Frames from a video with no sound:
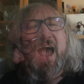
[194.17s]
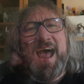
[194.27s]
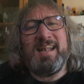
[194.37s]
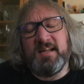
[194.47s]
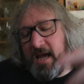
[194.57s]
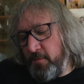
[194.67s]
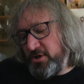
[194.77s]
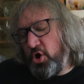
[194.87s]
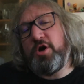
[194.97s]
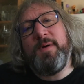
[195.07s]
And can we
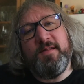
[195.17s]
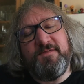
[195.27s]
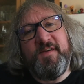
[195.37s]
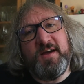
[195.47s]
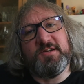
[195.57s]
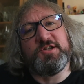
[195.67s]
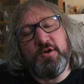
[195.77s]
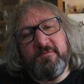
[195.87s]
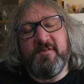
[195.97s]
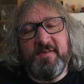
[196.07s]
talk about the figures that
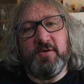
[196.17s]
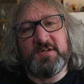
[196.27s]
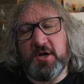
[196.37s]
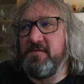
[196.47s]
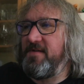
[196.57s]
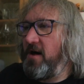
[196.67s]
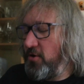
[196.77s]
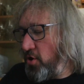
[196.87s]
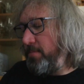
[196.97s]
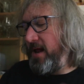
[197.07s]
you've revealed so far
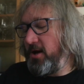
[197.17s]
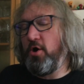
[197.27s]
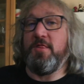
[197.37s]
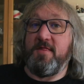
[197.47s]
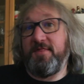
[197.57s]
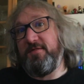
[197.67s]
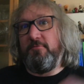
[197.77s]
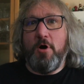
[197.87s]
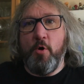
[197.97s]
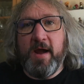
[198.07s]
that you're planning on
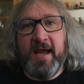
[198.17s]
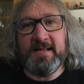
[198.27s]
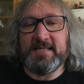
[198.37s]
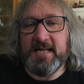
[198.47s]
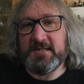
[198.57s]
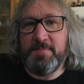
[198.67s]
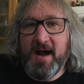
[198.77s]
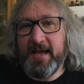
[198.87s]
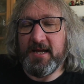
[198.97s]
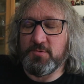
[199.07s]
throwing into this
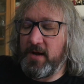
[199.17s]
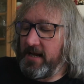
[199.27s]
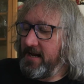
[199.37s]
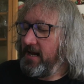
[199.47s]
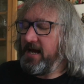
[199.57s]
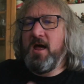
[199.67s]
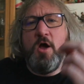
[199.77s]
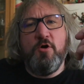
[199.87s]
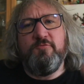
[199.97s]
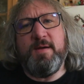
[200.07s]
package willy-nilly?
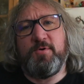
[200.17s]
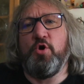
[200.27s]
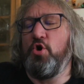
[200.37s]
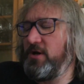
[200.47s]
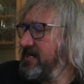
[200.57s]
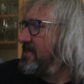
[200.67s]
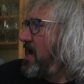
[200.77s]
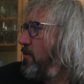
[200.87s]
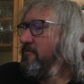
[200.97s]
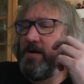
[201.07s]
Ripcord, let's
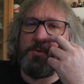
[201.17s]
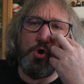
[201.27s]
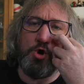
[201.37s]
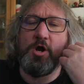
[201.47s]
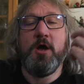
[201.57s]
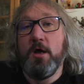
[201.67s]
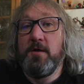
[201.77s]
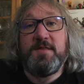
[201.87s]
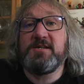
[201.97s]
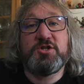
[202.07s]
start with Ripcord.
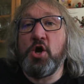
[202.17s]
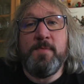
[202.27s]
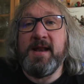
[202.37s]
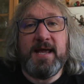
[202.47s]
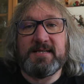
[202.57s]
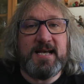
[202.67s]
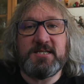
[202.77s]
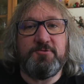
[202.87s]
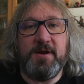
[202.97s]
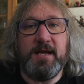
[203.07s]
There's too many
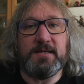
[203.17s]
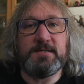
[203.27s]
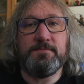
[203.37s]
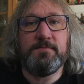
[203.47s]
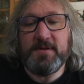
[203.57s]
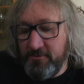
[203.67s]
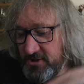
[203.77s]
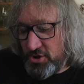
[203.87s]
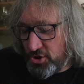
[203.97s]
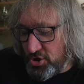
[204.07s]
accessories. There
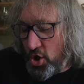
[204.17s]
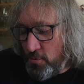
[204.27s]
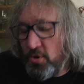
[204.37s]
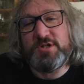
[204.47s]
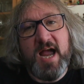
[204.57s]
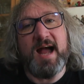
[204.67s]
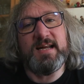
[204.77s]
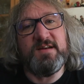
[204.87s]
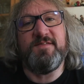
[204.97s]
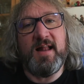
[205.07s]
is just too much
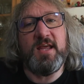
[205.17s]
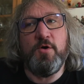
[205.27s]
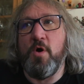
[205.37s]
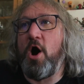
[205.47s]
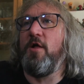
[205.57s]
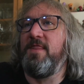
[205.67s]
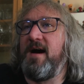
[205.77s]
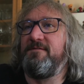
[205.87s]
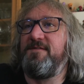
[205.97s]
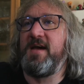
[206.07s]
added value on
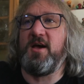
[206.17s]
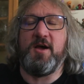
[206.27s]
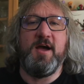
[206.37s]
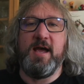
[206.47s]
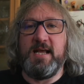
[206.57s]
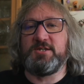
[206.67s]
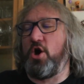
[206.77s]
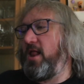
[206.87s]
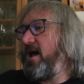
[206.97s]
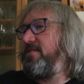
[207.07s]
that figure. He's
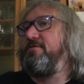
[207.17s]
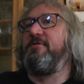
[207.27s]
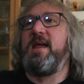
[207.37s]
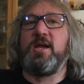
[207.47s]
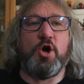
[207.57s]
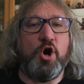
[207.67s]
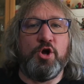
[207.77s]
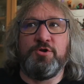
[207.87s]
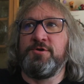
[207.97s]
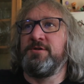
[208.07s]
got like 3
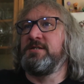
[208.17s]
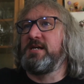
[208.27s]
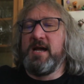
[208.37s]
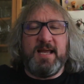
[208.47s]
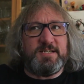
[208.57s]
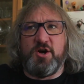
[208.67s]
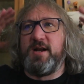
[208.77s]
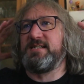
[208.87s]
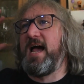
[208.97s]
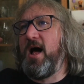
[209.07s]
guns, he's got
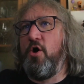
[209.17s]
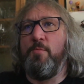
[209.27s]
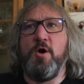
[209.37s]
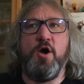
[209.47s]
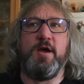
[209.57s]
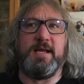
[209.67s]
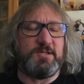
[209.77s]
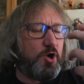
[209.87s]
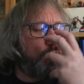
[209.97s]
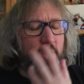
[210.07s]
his helmet, he's
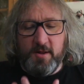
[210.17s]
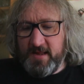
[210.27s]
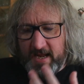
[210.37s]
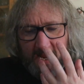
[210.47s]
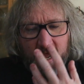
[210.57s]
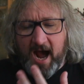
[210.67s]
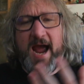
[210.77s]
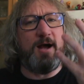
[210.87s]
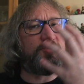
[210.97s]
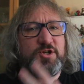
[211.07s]
got the
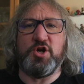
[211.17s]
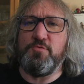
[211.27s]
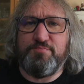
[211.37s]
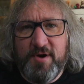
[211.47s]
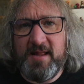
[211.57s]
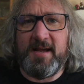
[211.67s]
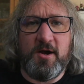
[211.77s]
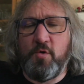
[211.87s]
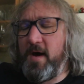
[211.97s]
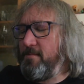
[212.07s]
high altitude breathing
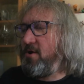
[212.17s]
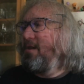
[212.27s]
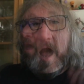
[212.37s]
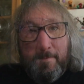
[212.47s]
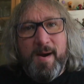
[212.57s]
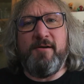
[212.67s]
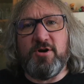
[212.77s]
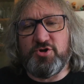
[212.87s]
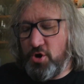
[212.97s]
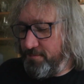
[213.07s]
equipment, a
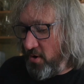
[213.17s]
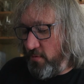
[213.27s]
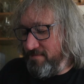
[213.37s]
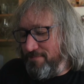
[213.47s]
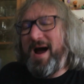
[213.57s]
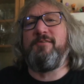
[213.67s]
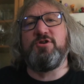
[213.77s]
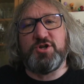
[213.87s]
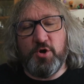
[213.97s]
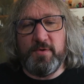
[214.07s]
paratrooper with
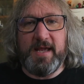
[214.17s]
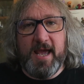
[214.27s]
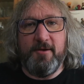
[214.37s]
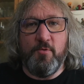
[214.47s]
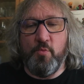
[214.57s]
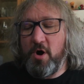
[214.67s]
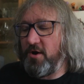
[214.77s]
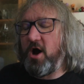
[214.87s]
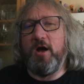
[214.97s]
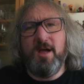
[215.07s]
parachute gear and
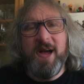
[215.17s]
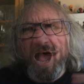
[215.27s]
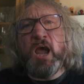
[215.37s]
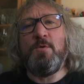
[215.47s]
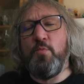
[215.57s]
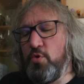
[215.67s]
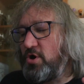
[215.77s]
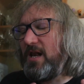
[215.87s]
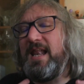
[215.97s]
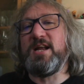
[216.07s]
whatnot. I would
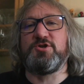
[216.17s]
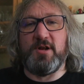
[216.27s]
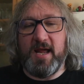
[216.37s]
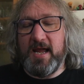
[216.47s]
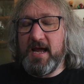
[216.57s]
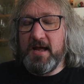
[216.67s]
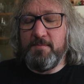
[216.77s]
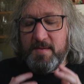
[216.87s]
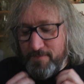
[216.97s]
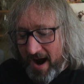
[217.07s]
literally
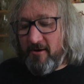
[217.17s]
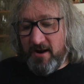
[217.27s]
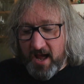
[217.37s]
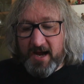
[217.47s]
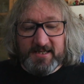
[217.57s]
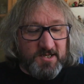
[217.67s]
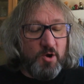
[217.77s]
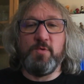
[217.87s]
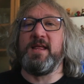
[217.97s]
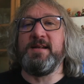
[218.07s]
be paralysed
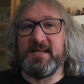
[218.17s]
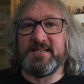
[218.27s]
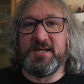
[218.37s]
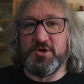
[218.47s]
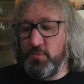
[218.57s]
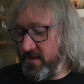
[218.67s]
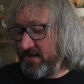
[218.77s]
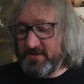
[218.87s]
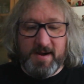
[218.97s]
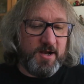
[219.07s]
with indecision with
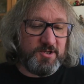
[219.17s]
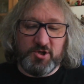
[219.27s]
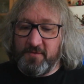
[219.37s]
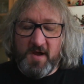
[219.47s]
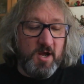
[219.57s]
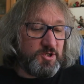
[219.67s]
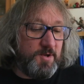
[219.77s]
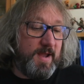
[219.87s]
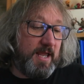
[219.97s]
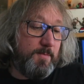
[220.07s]
this amount of stuff. Do you
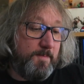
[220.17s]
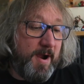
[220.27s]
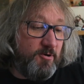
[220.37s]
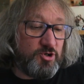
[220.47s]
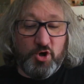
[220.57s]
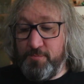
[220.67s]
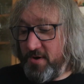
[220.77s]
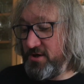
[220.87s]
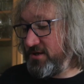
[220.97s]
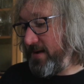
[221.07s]
make him a
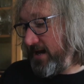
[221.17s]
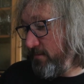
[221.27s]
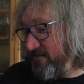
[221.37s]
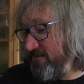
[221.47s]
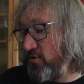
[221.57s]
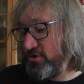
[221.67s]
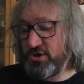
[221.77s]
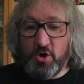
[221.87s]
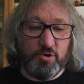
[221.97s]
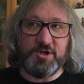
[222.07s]
paratrooper? Do you make him a foot
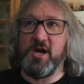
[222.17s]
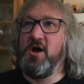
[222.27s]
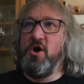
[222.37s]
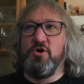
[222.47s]
soldier?